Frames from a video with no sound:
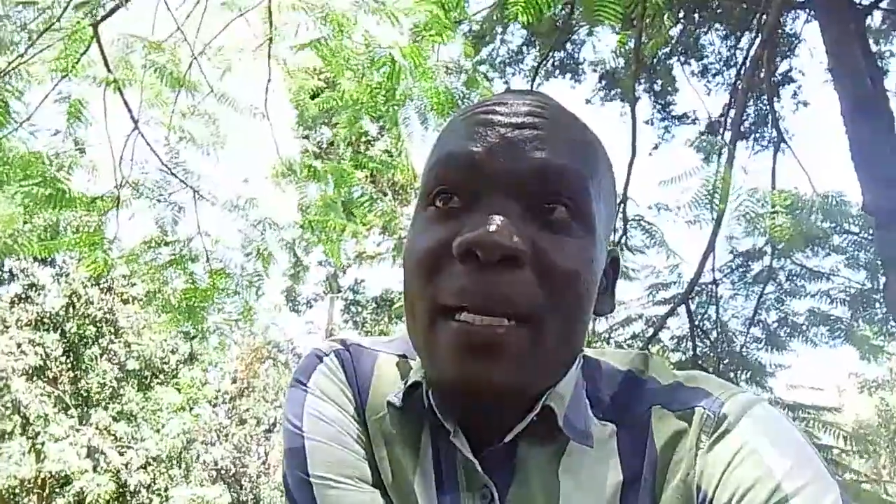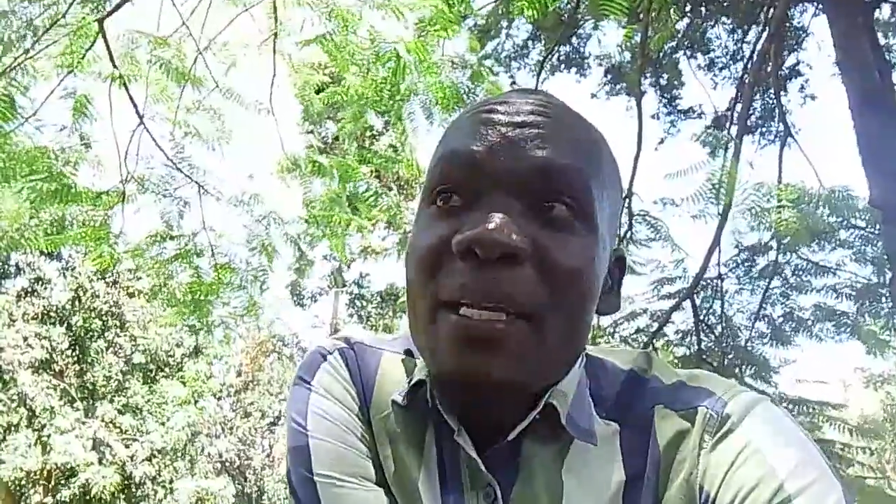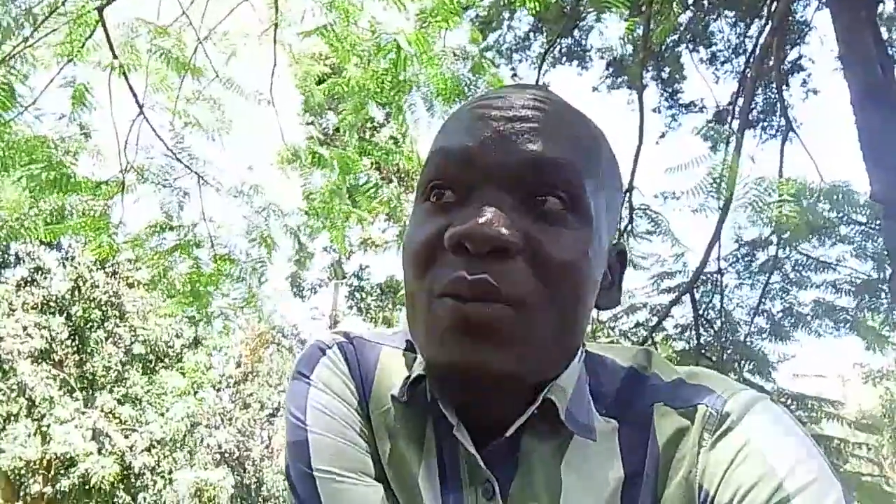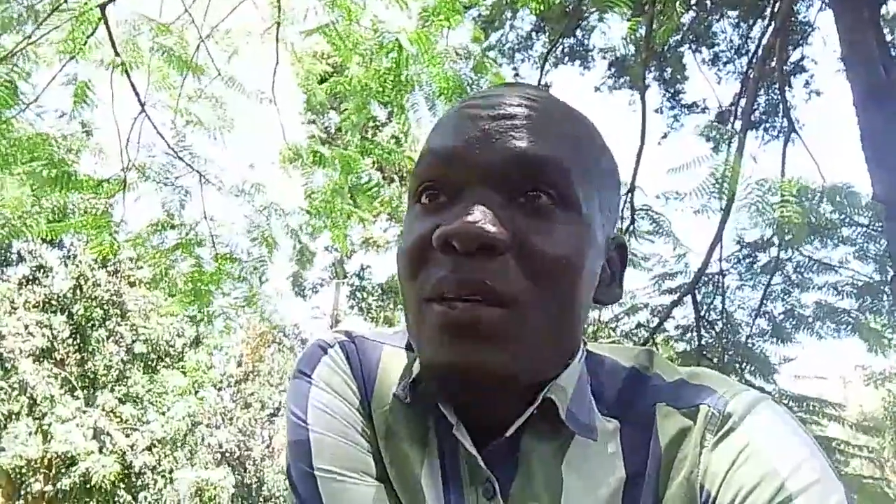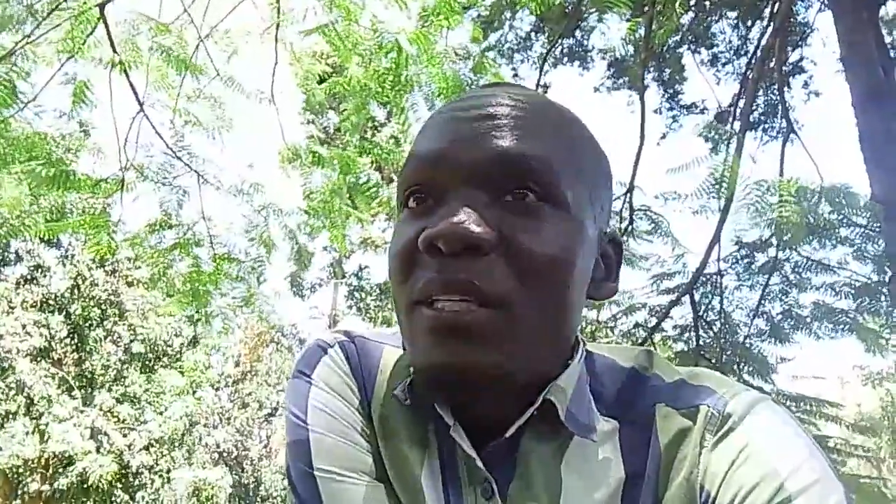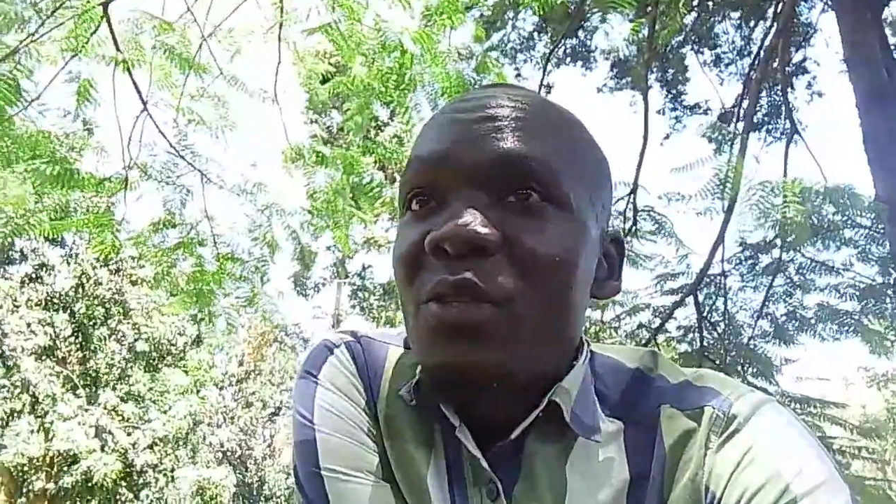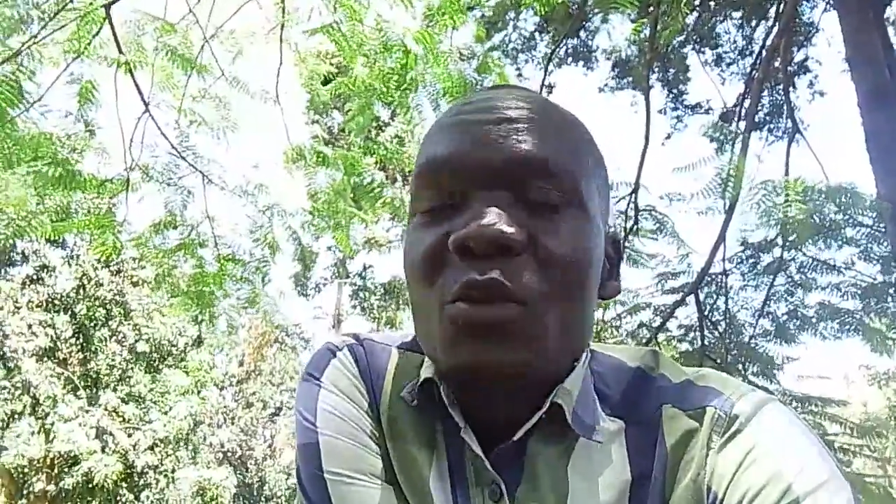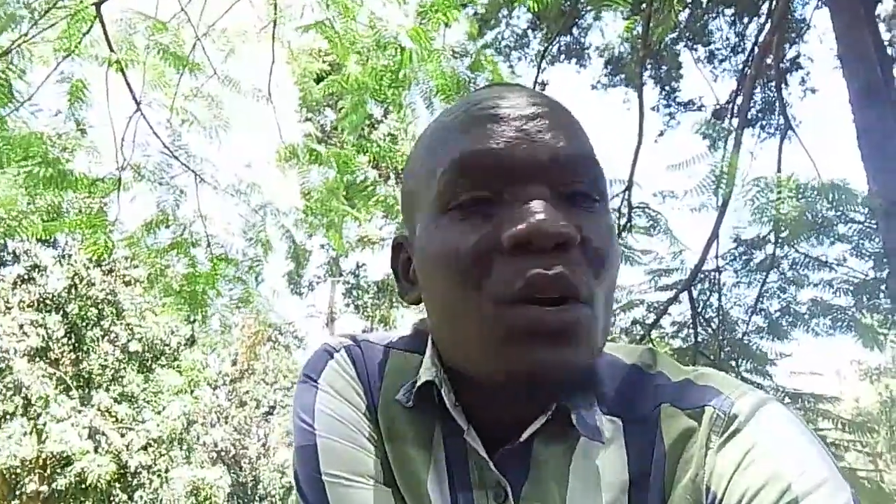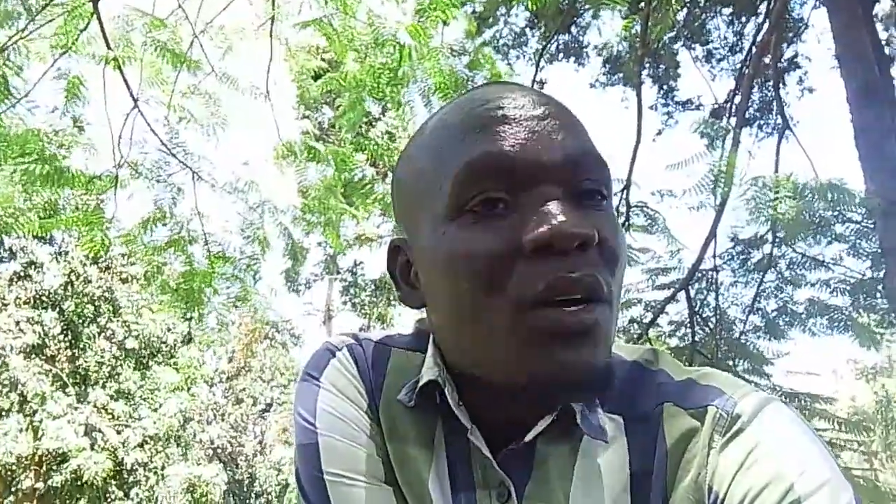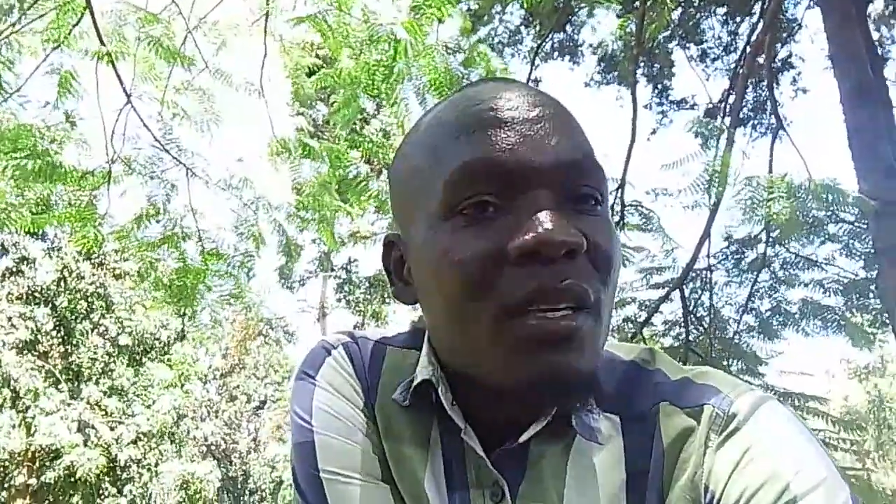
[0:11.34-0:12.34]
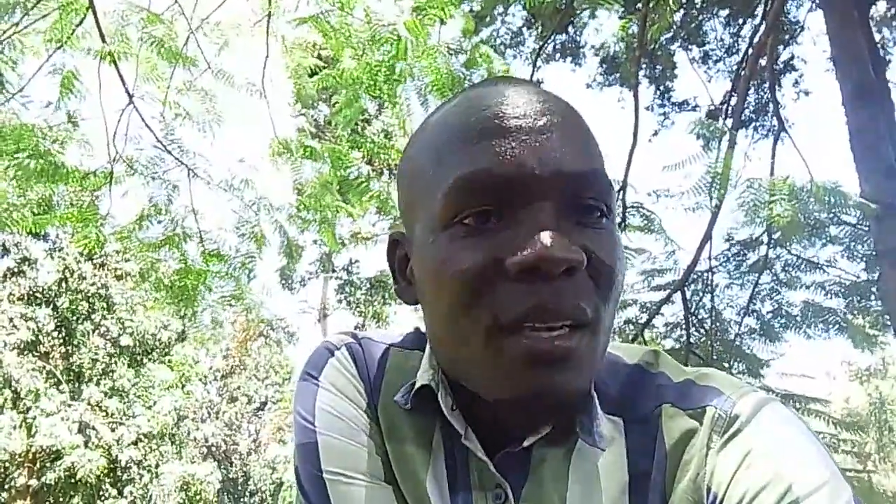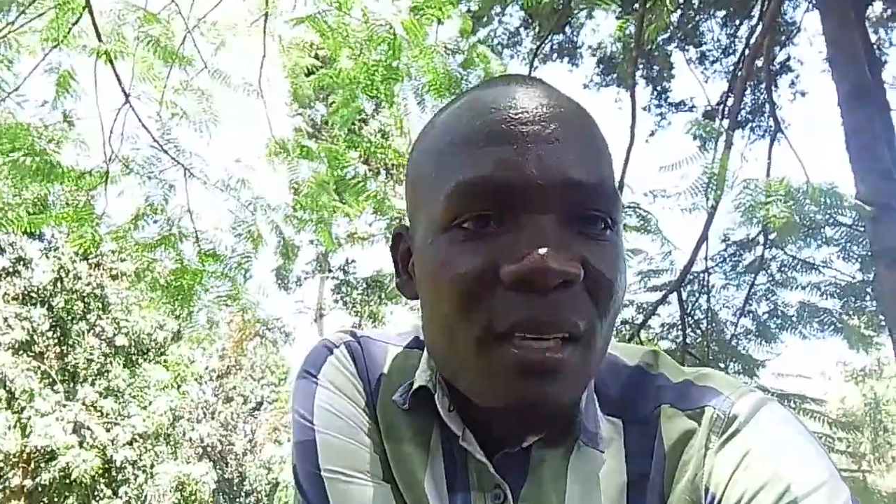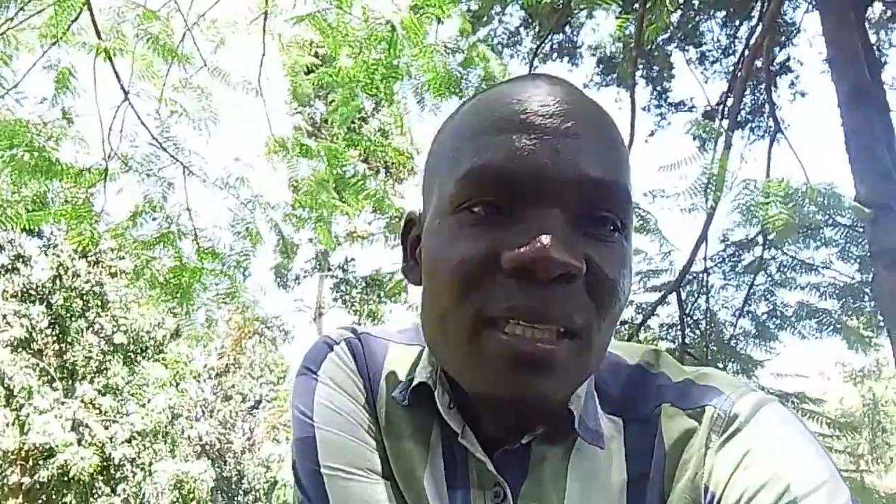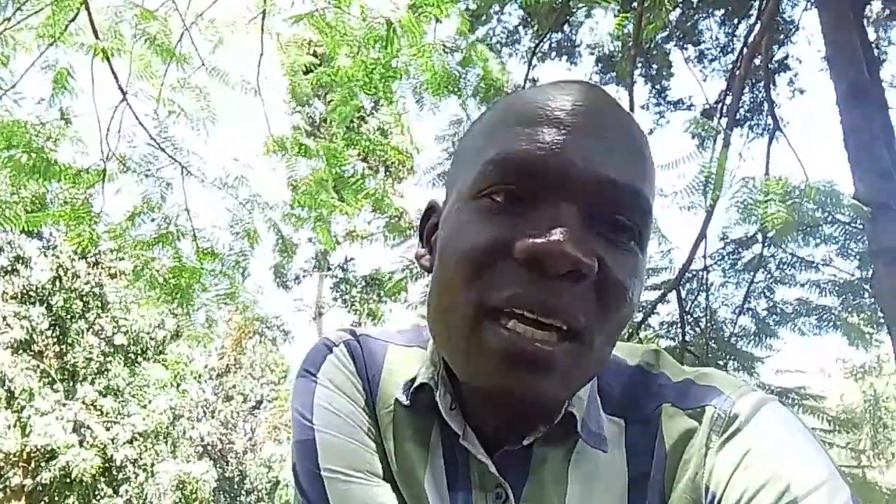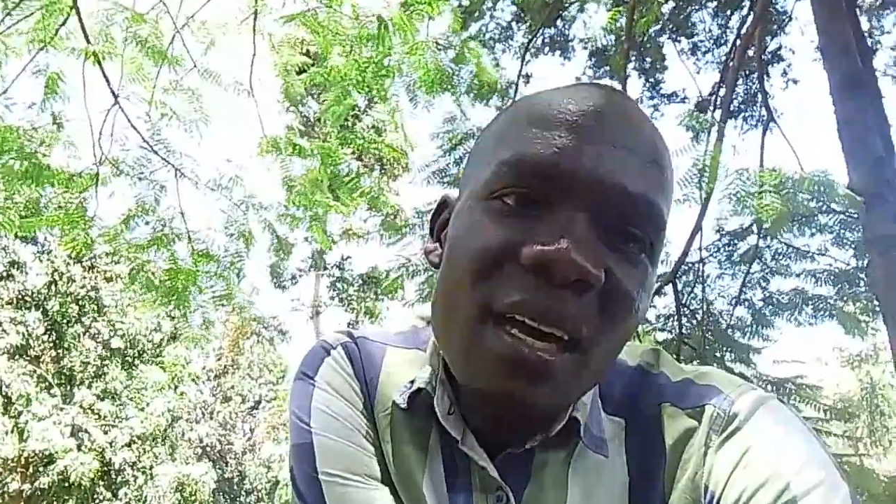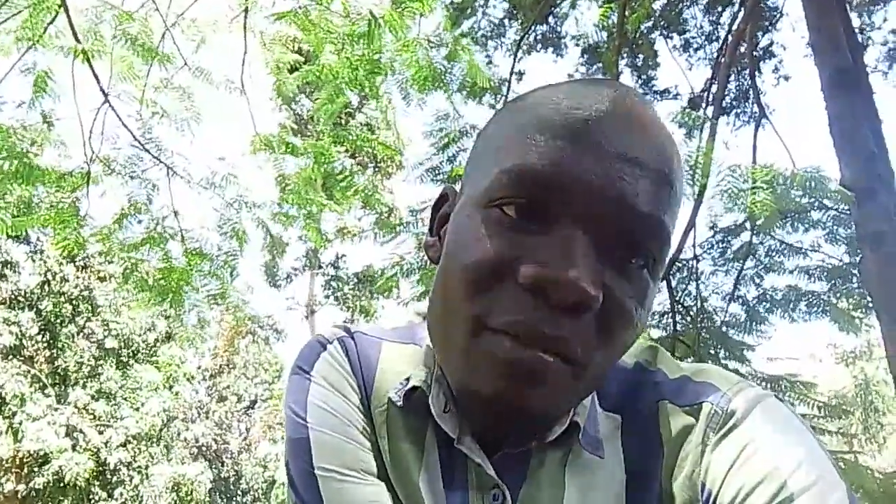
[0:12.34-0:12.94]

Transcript: I just wanted to congratulate